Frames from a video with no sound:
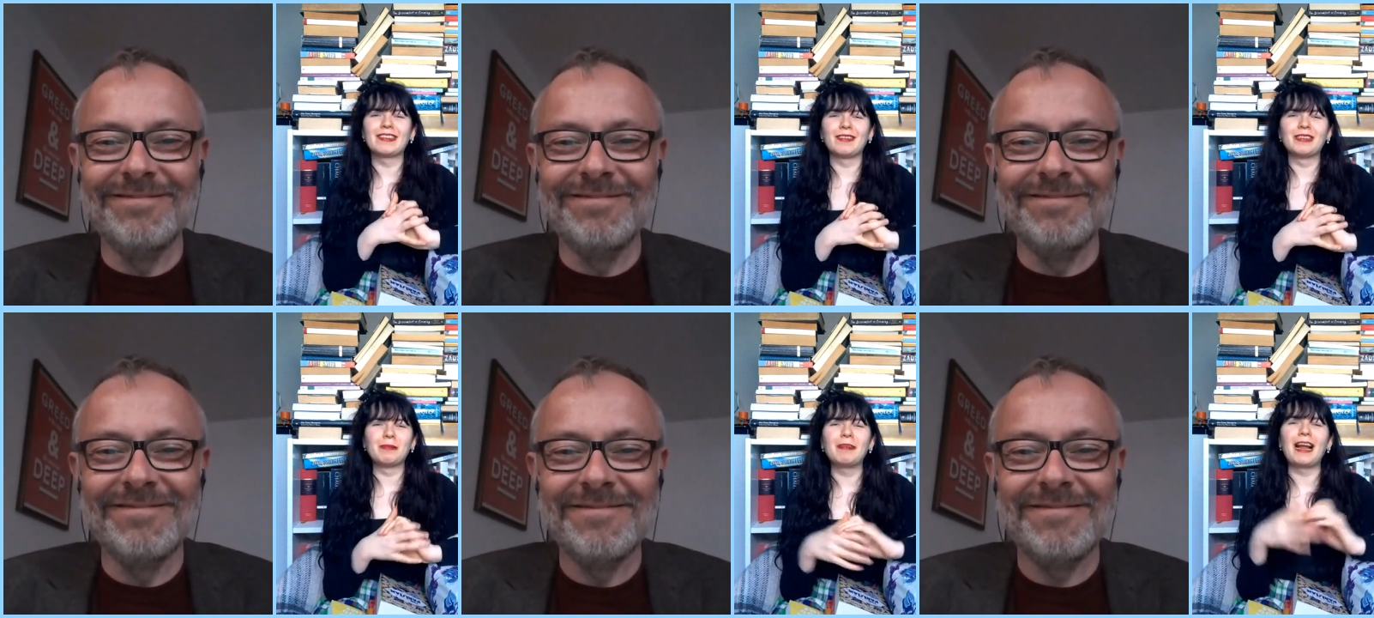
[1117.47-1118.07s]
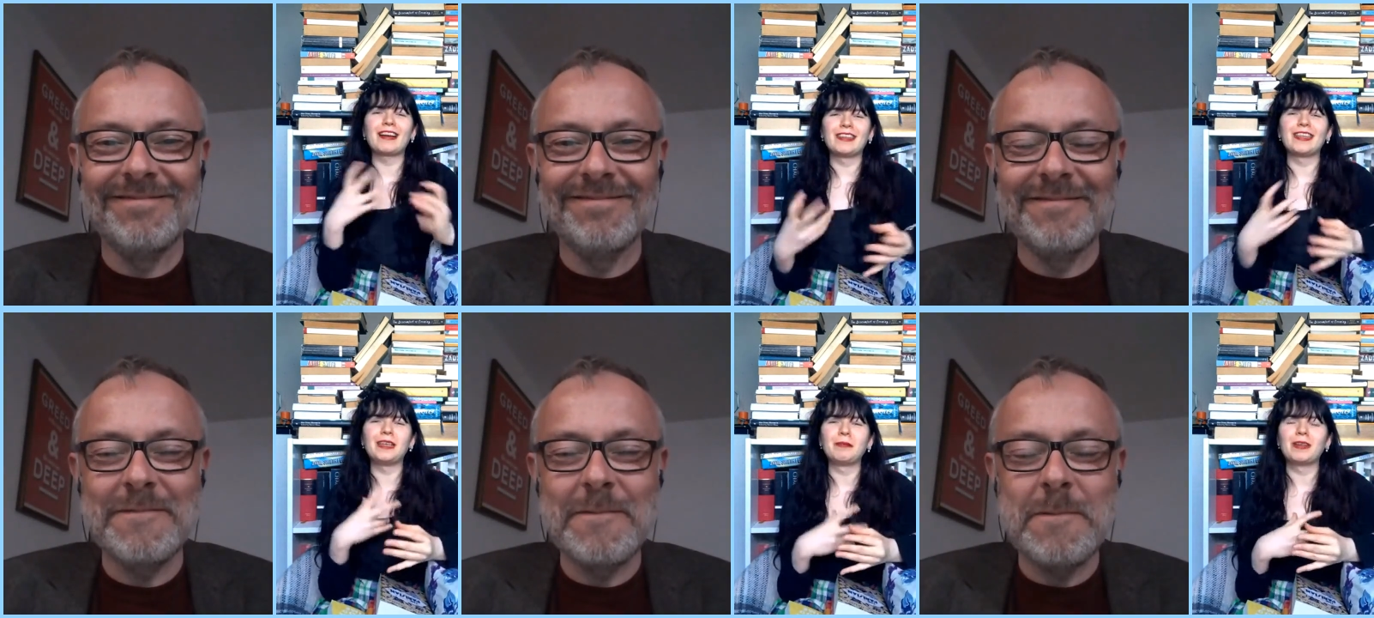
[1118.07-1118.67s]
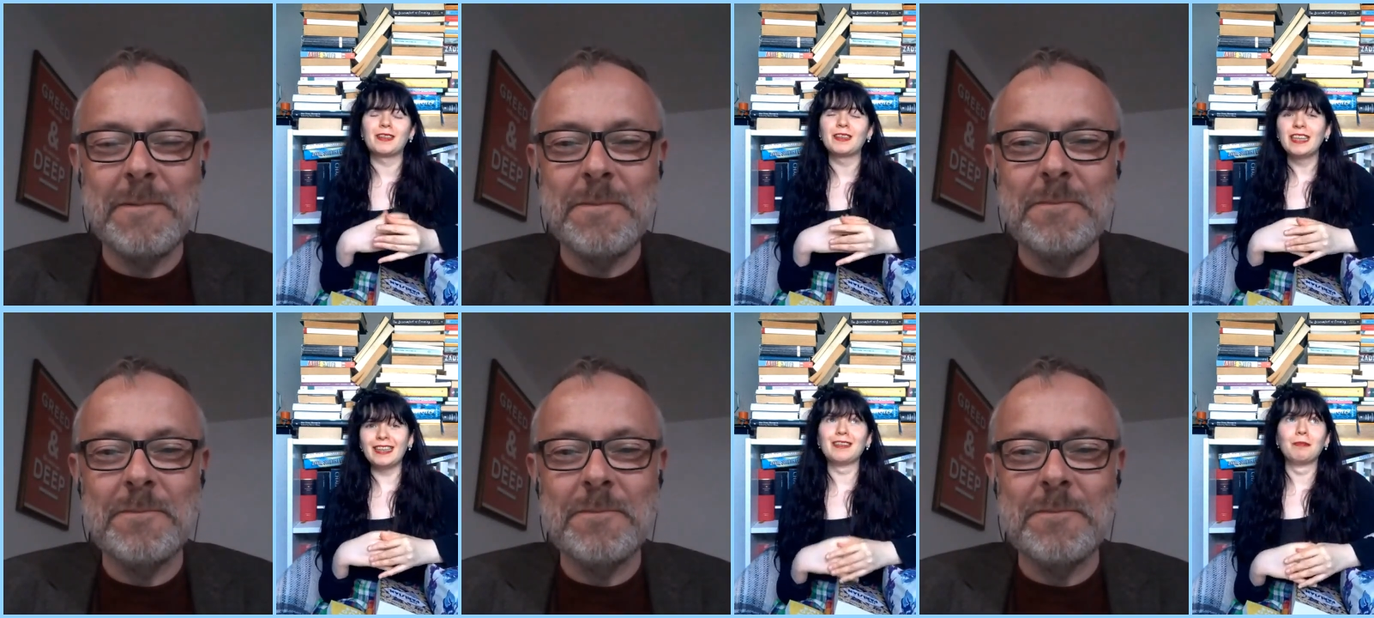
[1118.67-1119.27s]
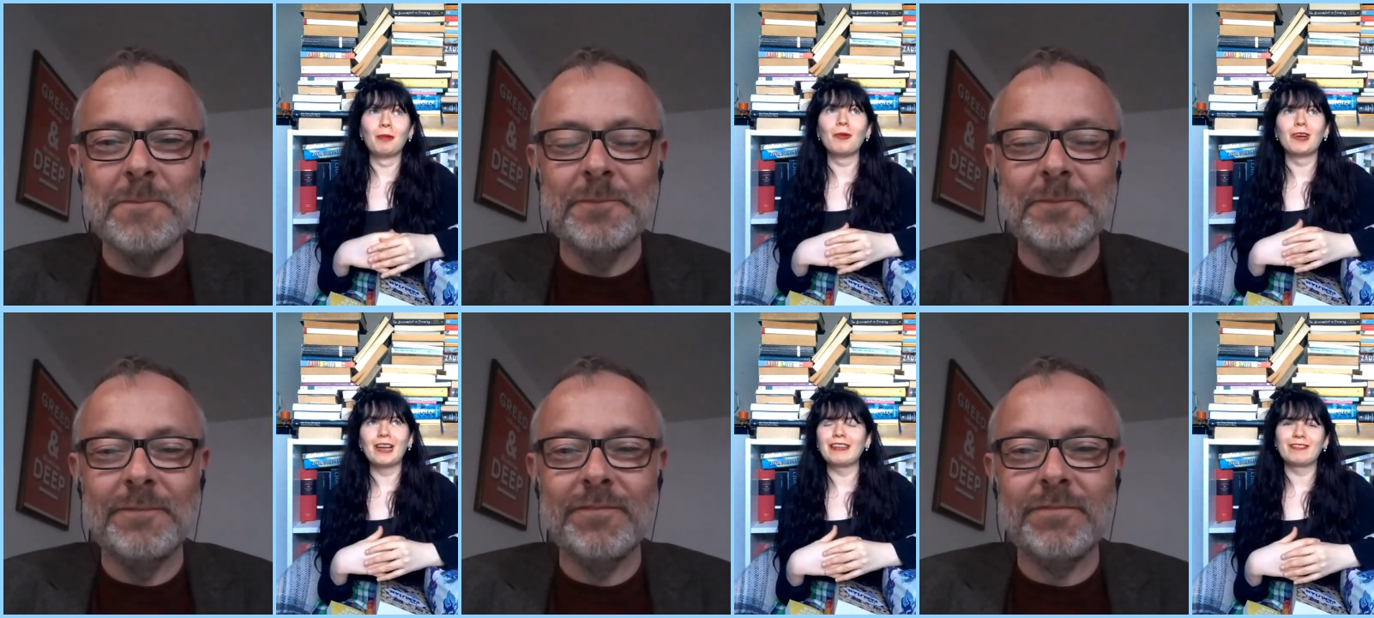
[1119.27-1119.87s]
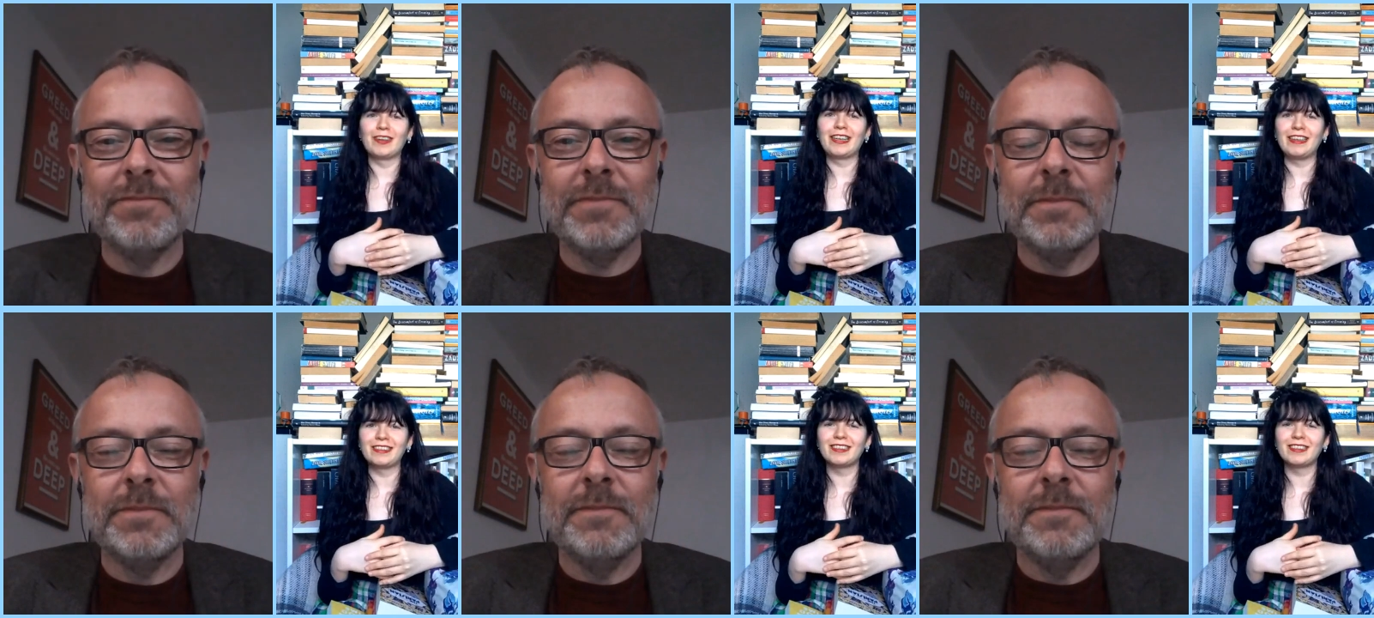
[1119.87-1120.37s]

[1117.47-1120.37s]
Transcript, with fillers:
Speaker 1: makes some of the blacker humor either more or less funny